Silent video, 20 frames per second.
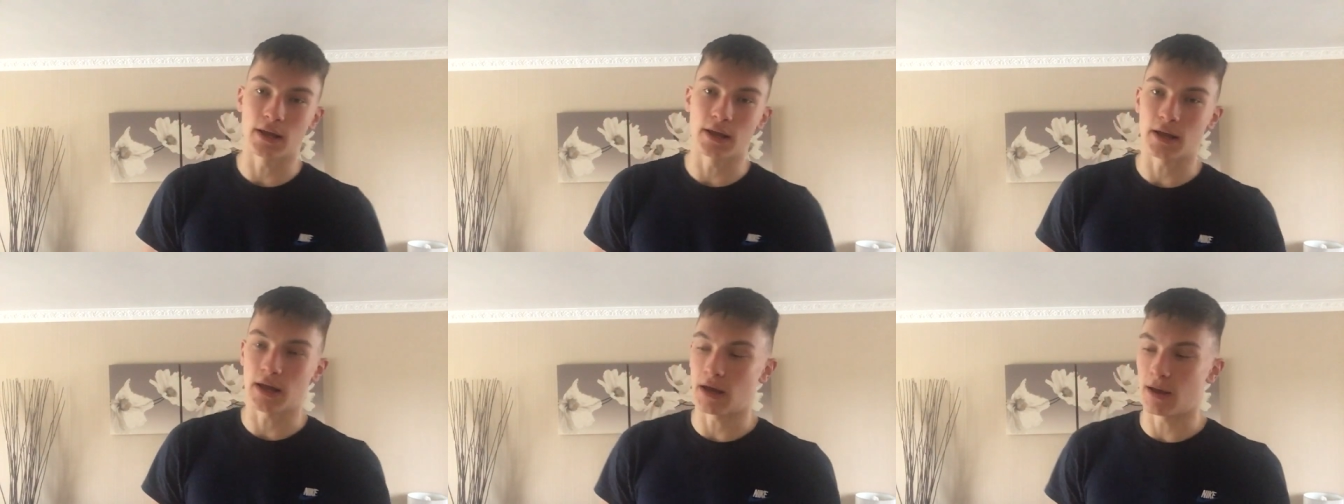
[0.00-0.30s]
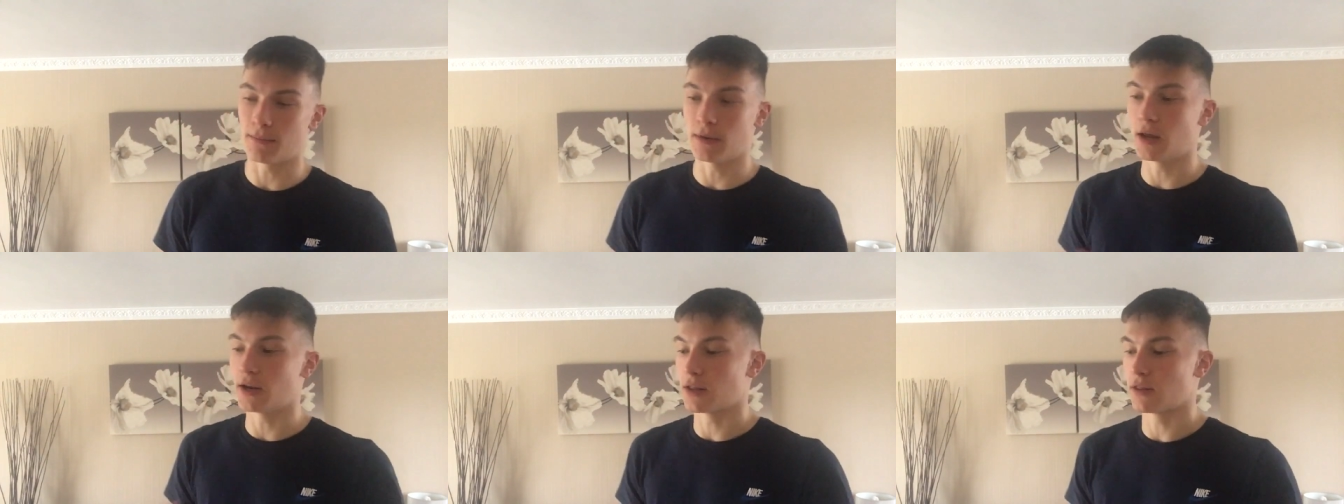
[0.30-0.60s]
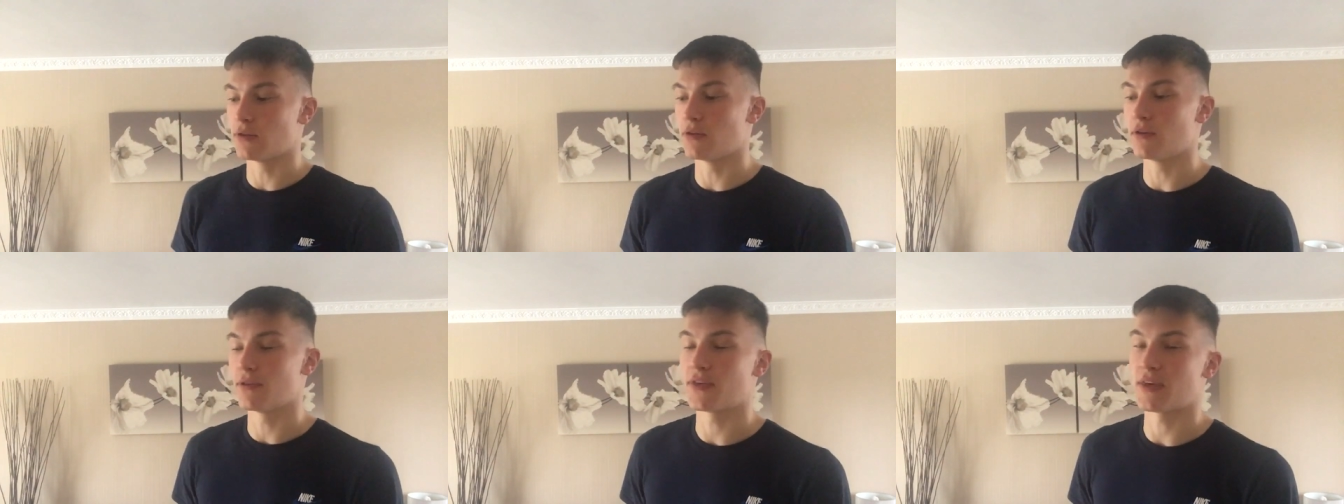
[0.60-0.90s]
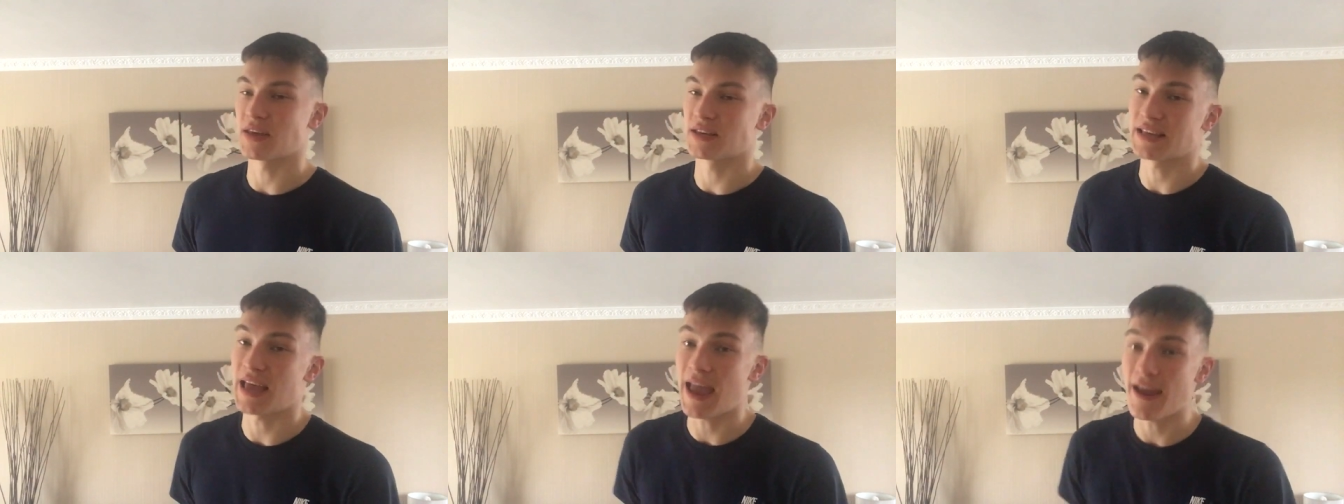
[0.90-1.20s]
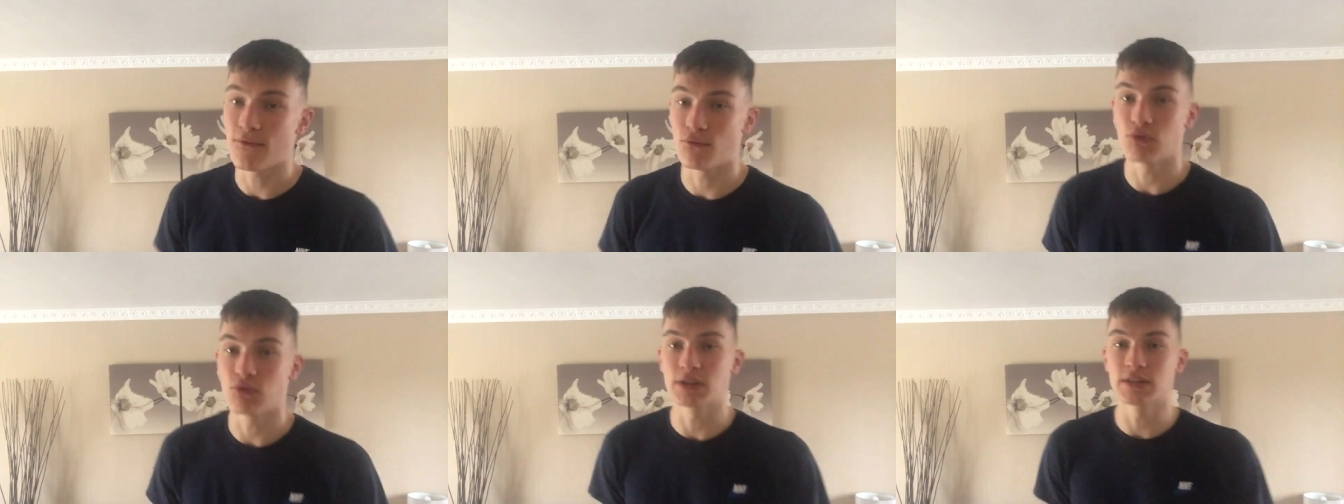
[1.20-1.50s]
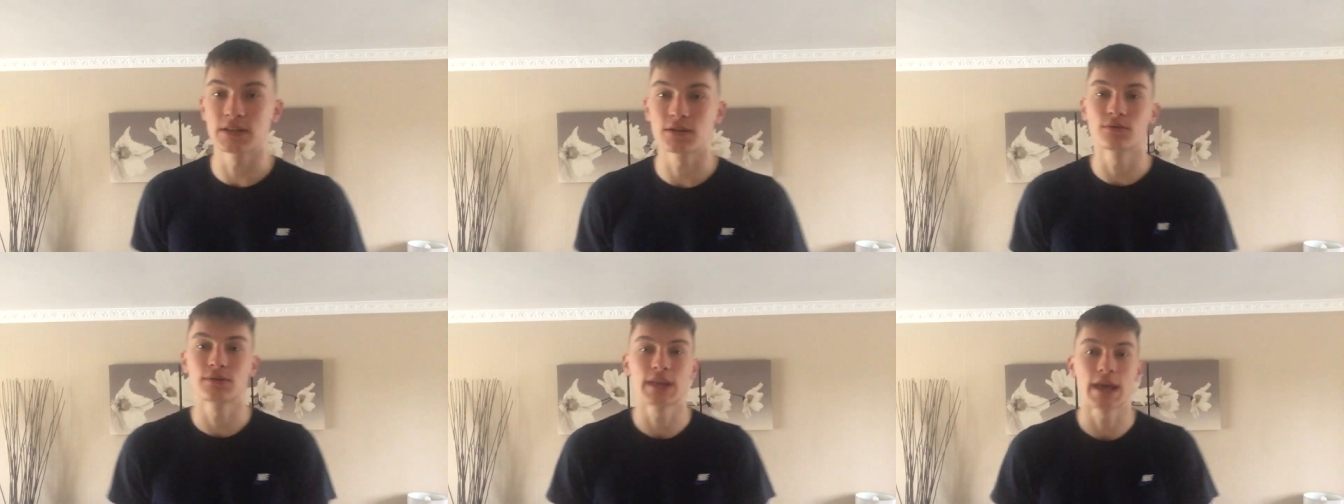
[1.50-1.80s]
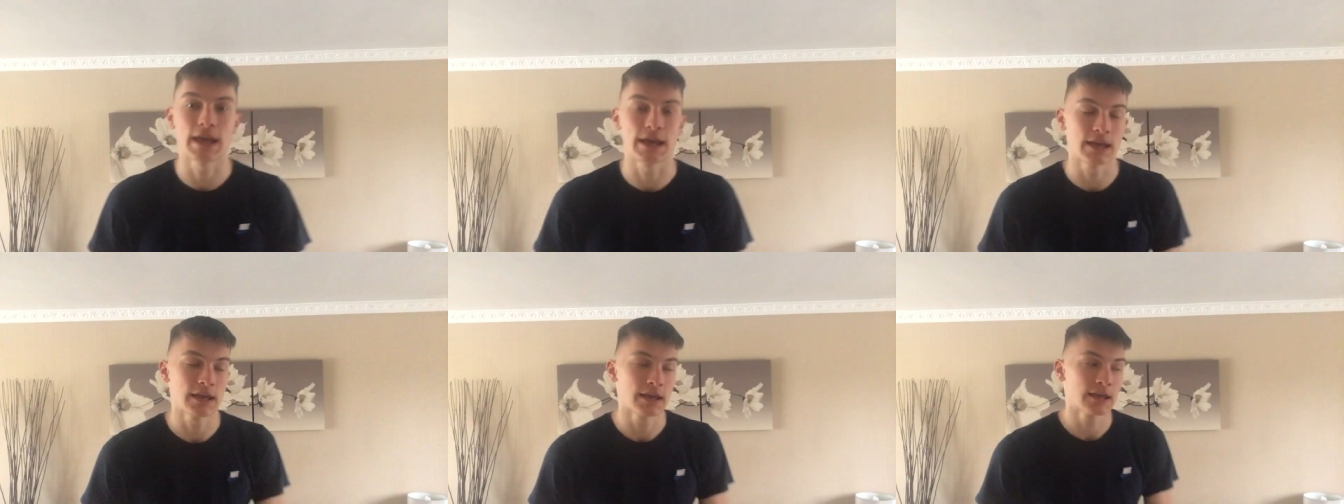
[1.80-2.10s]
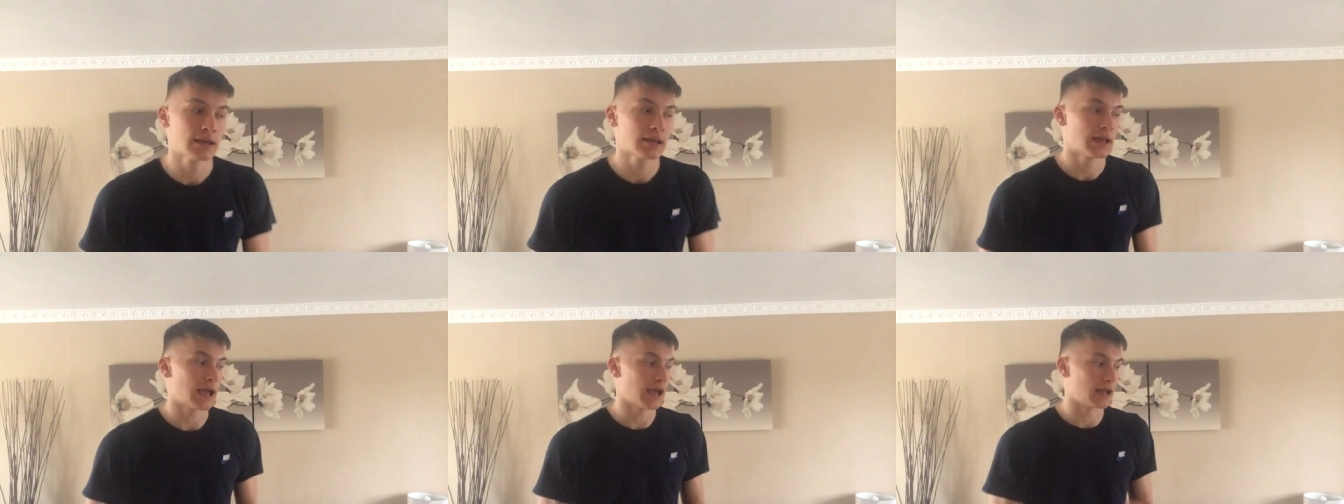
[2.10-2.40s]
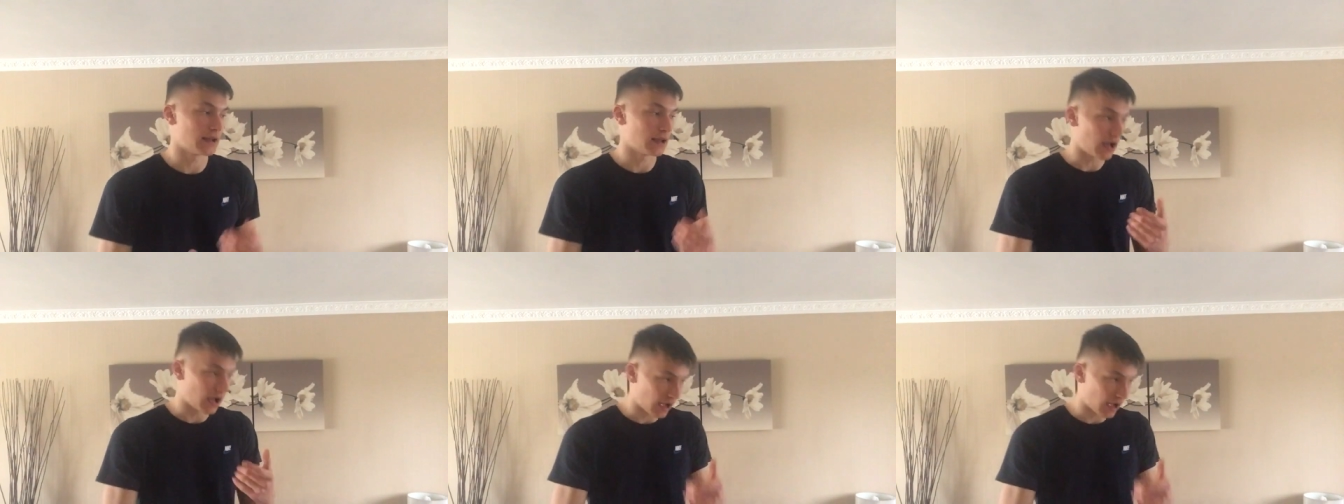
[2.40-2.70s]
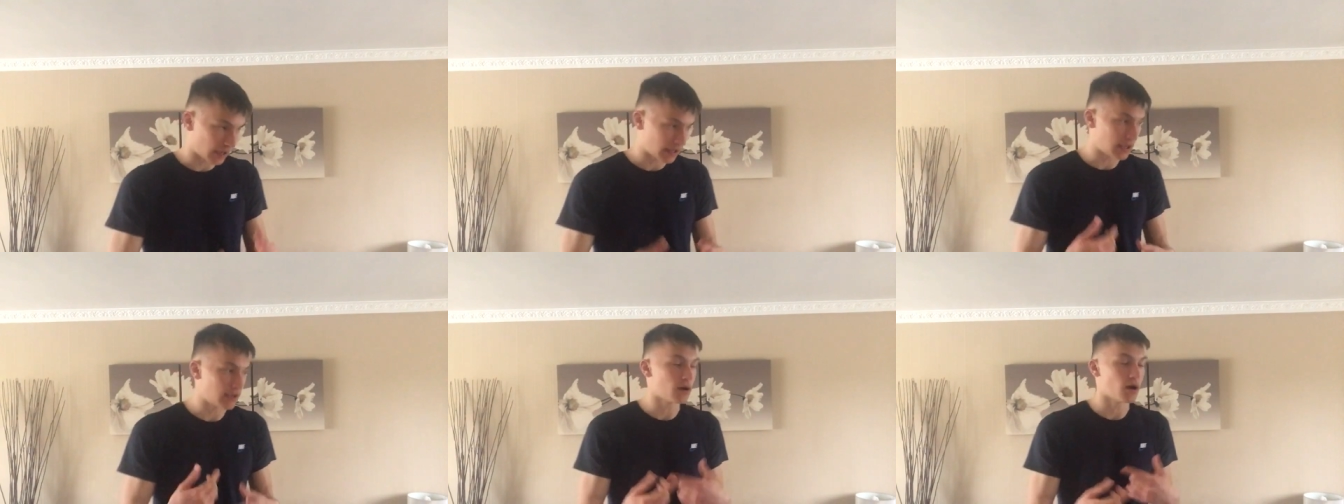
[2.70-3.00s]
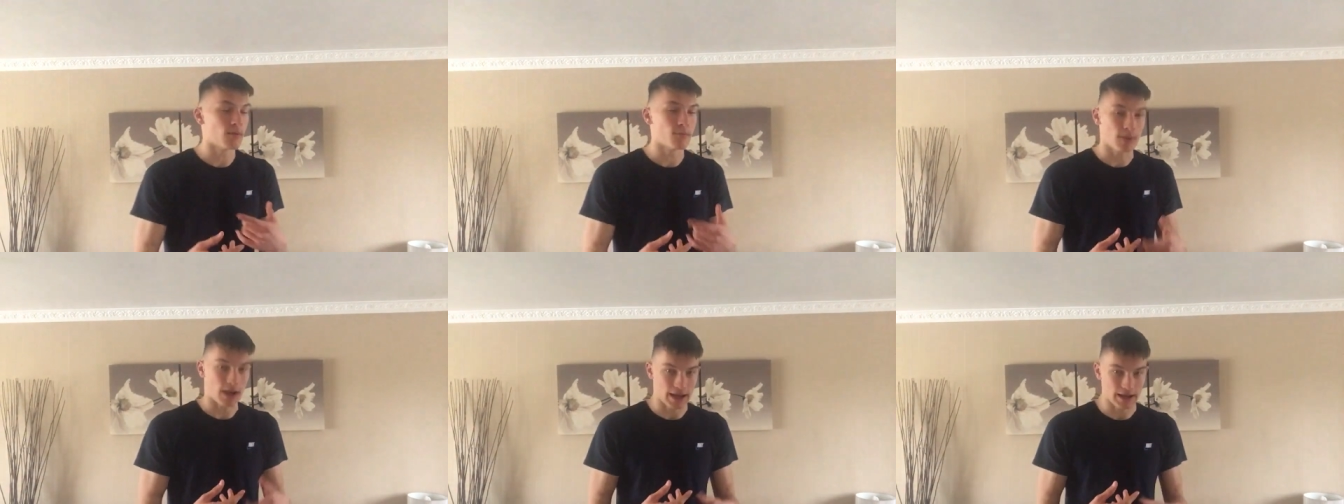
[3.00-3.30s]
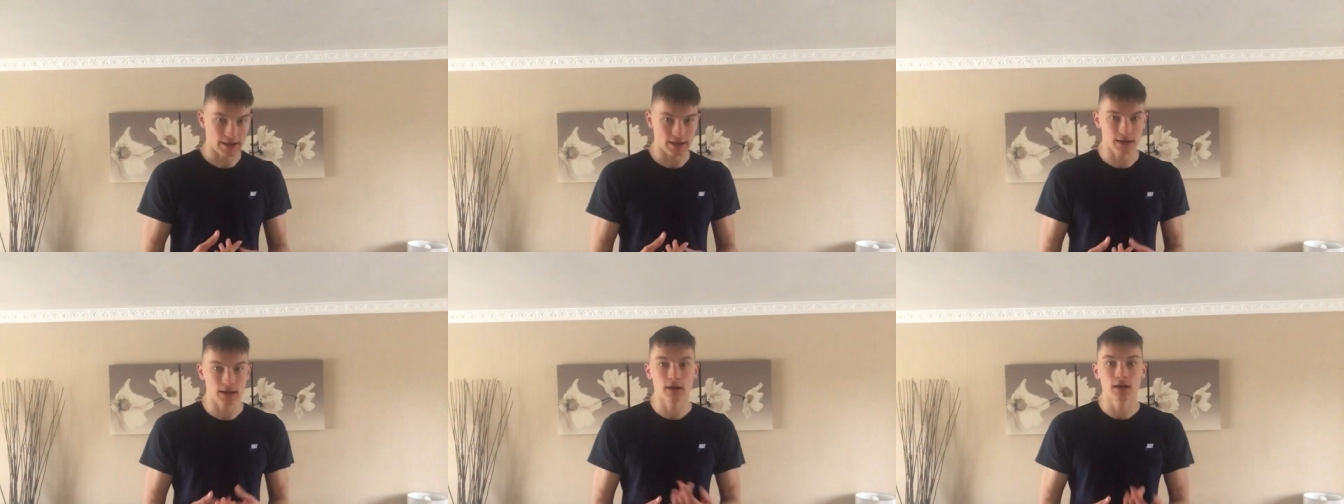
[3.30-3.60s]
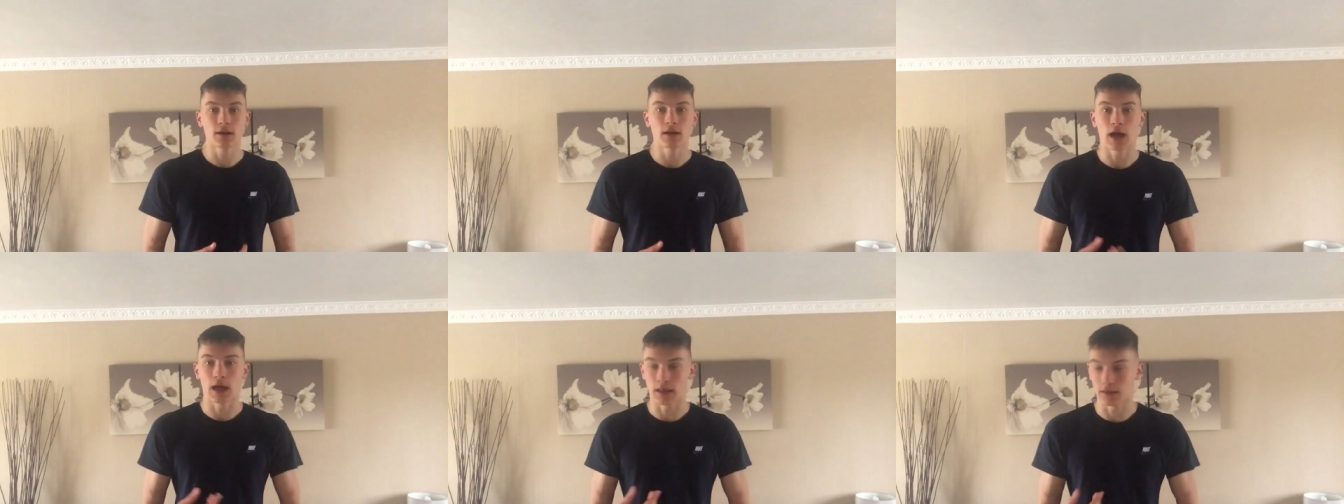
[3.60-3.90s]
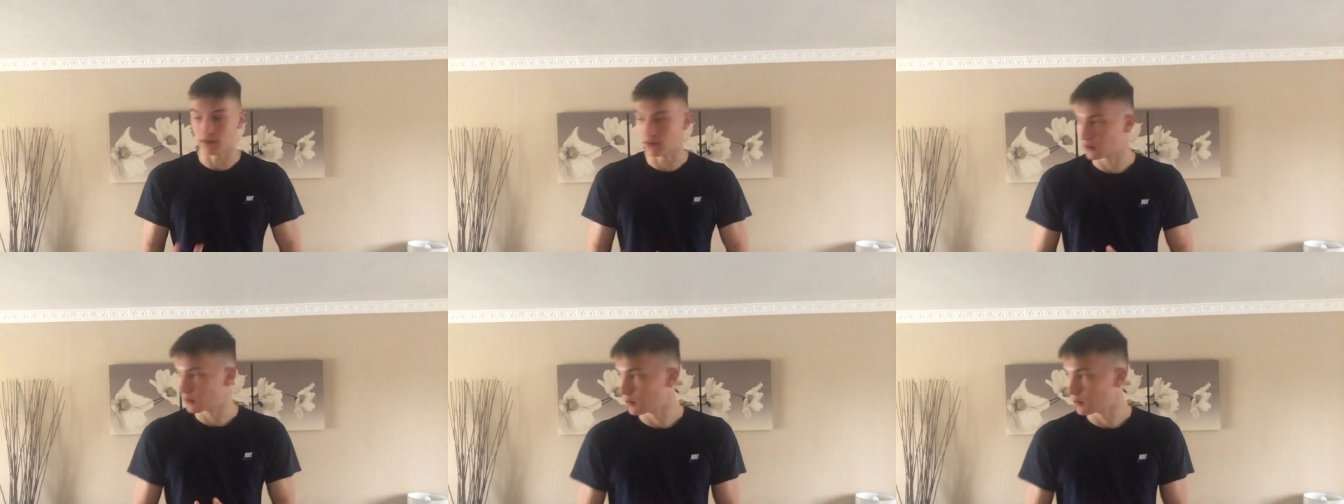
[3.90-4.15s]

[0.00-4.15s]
Like, I'm learning new things every single day, and I keep going back and,